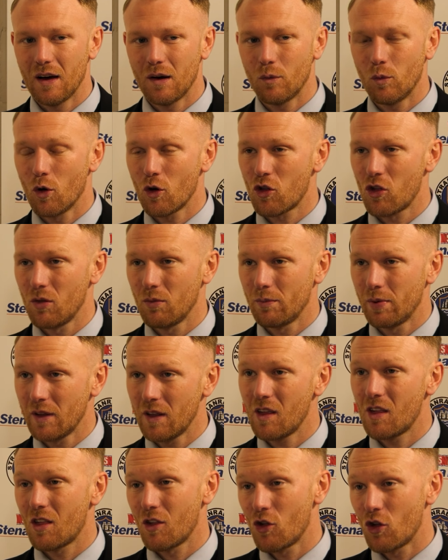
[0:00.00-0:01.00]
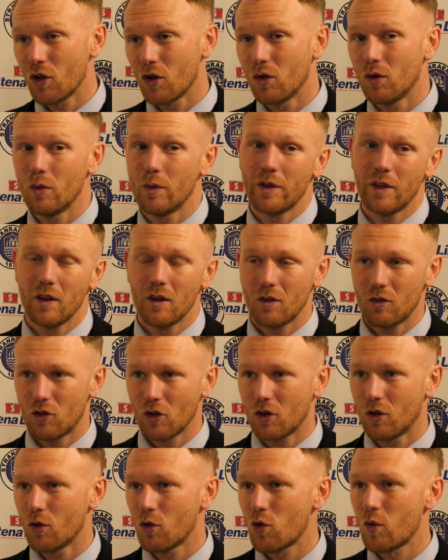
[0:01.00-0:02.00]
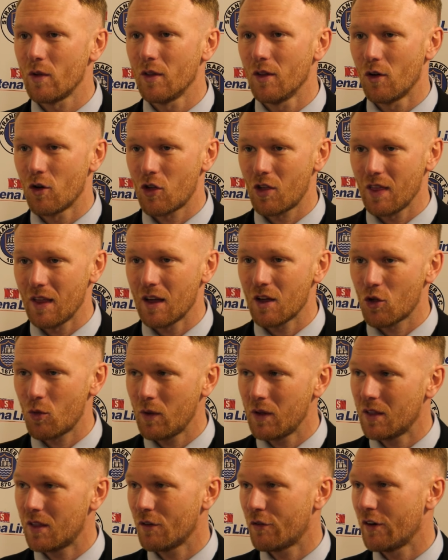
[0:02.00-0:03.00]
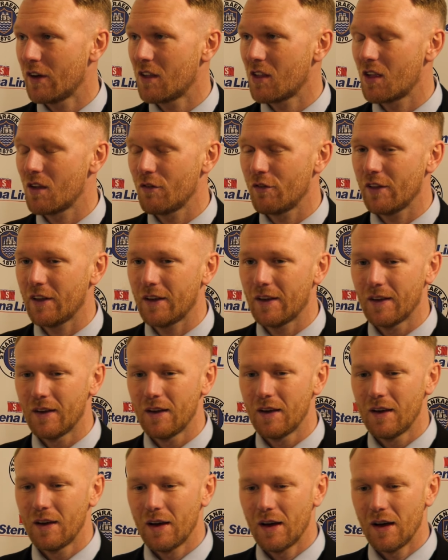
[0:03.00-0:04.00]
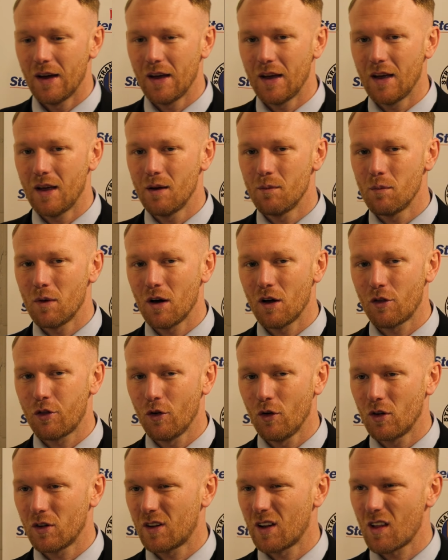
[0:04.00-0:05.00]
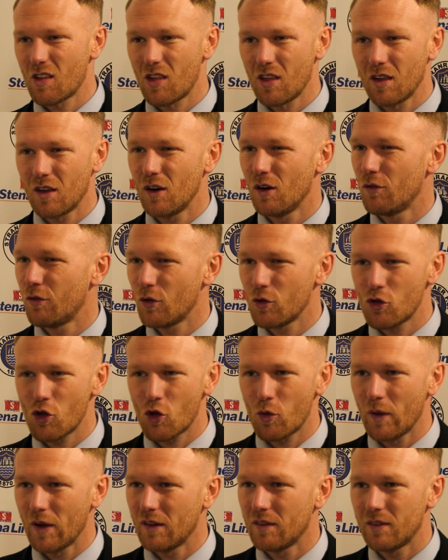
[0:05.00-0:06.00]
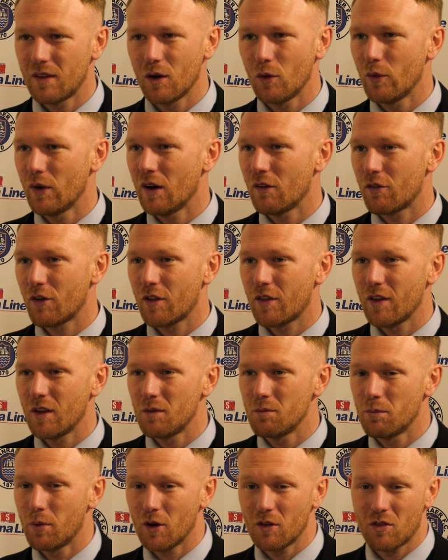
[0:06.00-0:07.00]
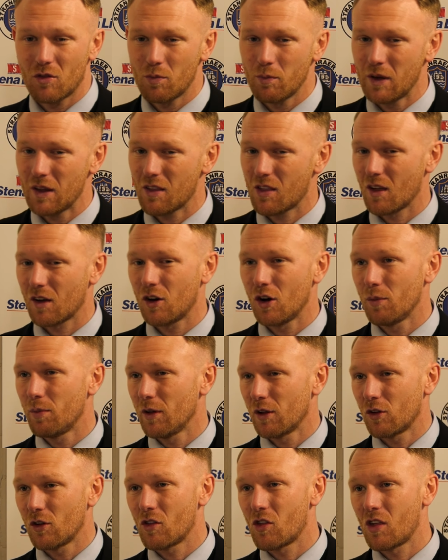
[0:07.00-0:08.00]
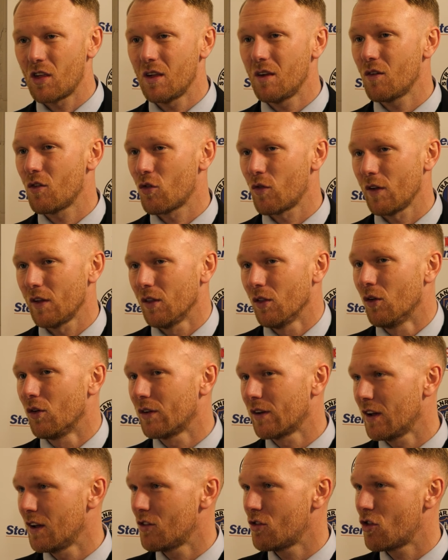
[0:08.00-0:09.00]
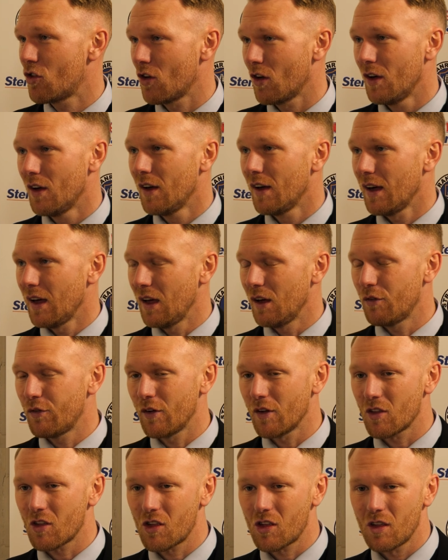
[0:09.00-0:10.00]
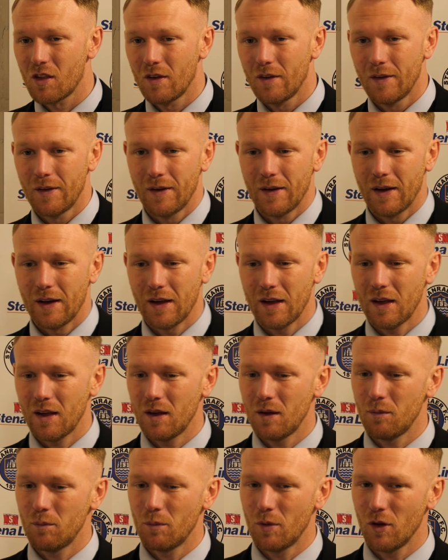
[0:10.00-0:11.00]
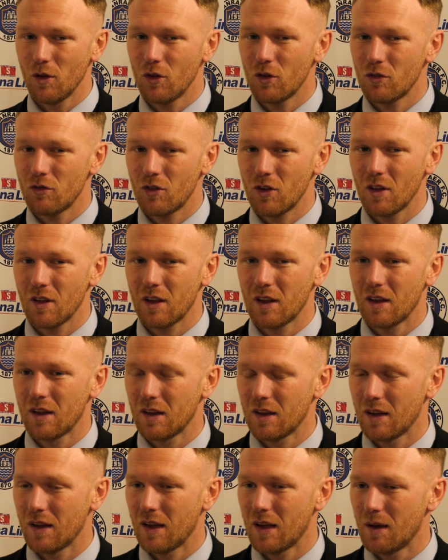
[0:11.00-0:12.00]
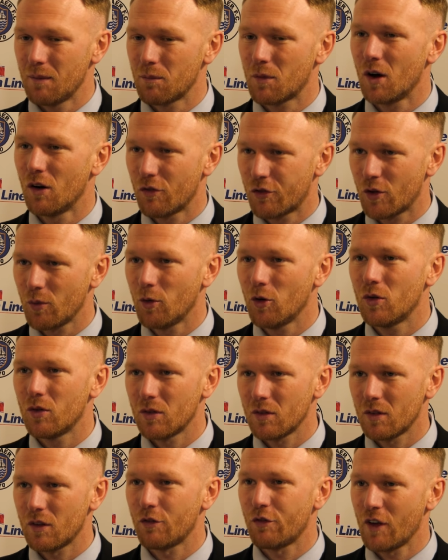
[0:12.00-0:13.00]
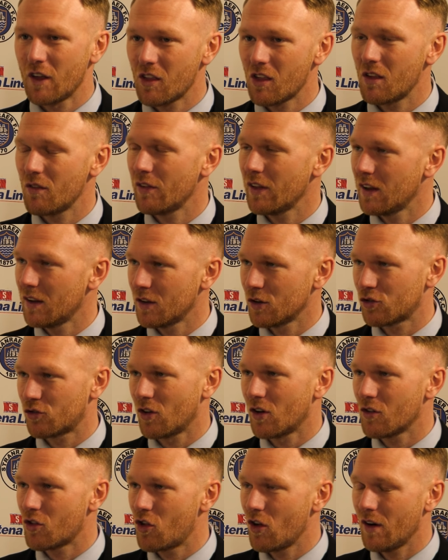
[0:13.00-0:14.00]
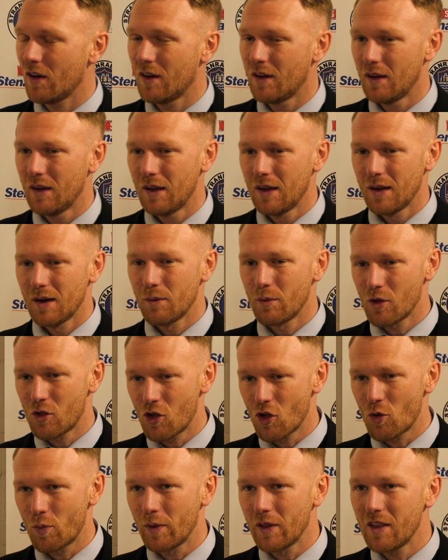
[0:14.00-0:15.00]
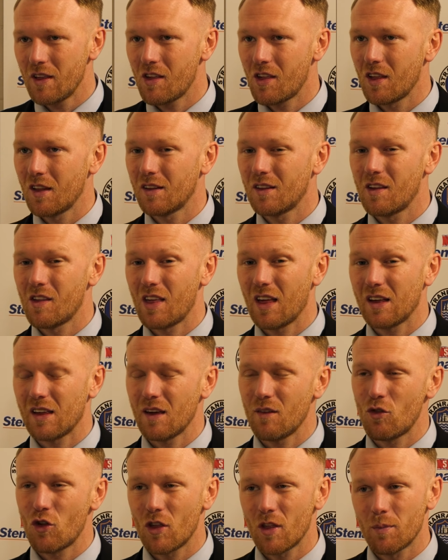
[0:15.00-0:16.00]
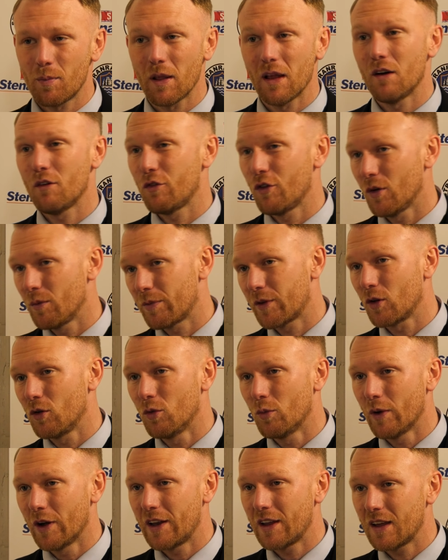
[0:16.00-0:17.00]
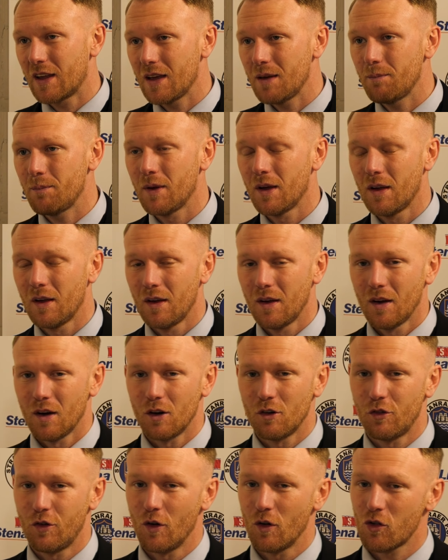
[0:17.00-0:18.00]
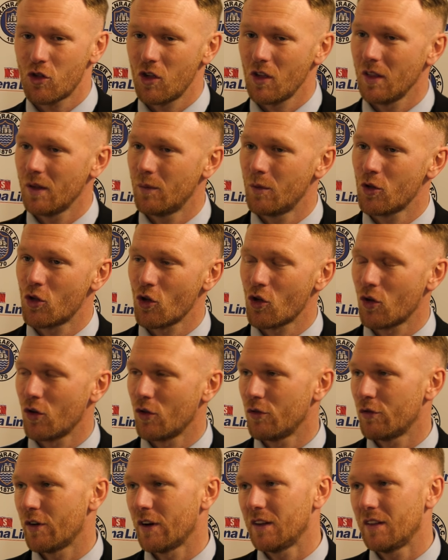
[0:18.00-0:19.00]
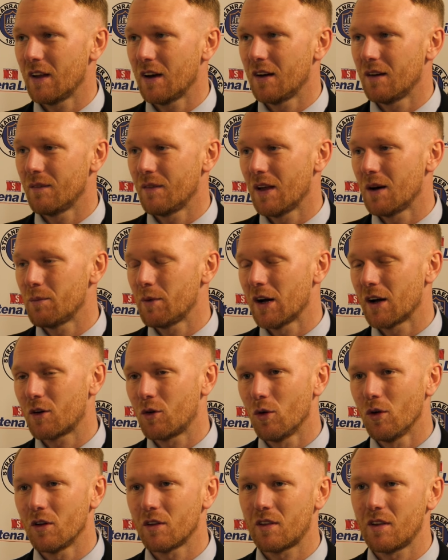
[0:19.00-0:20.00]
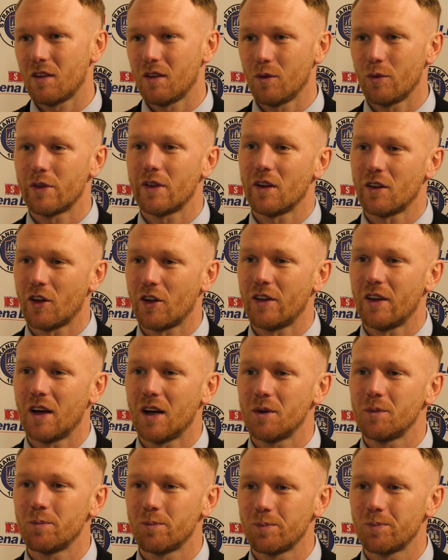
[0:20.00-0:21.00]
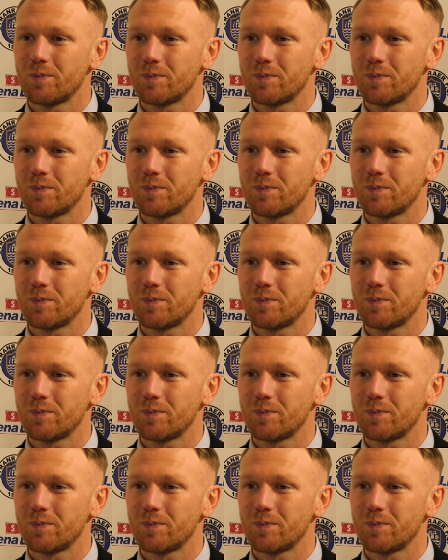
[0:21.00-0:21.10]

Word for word: I wasn't pleased, as you know, with the two goals we lost last week defensively. Um, I thought Chris and Govley just went and dealt with everything. Bud makes a couple of good saves for long range efforts. Um, they look really um, comfortable defensively in their structure, which is pleasing because that gives you the platform to go and win the game. Unfortunately, we just couldn't find that, that bit of quality that did done that.